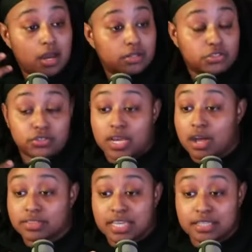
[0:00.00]
Do
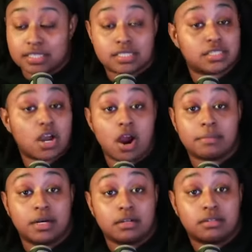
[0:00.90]
y'all think this is
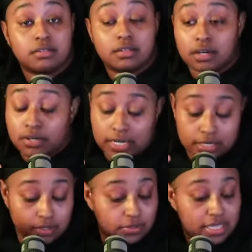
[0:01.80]
karma? Okay?
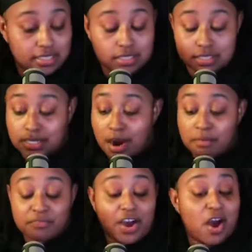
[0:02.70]
Do you think this is
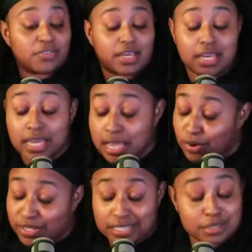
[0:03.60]
karma for all the
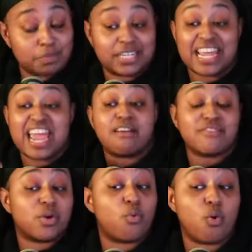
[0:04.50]
hell he is putting
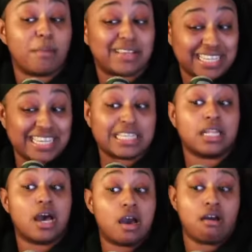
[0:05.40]
every woman he
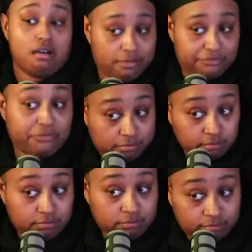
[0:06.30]
loves
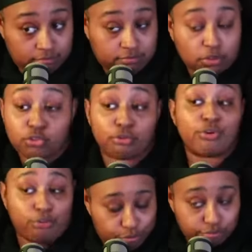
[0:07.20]

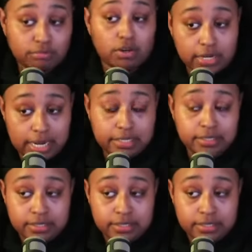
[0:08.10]
through? Okay?